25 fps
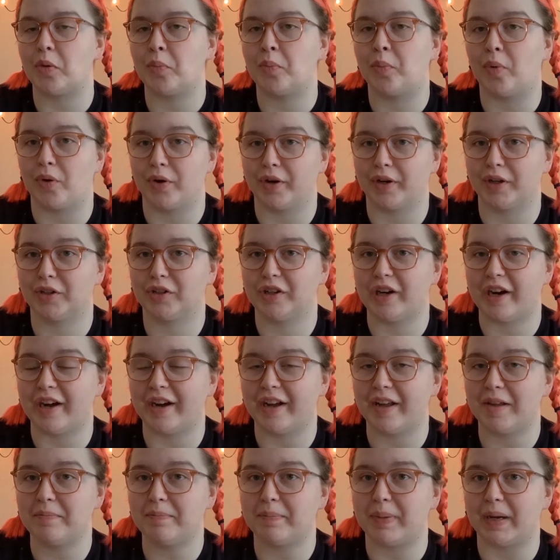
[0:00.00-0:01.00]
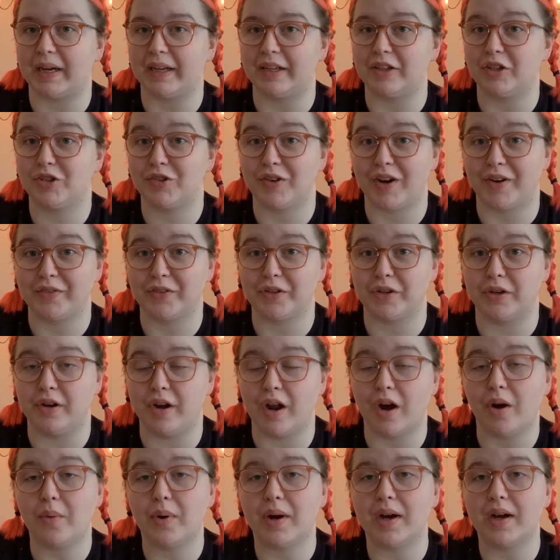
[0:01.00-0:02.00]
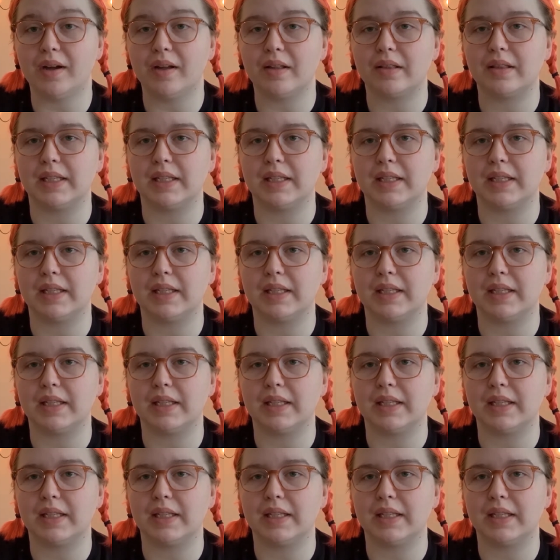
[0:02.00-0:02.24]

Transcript: Born a Crime by Trevor Noah.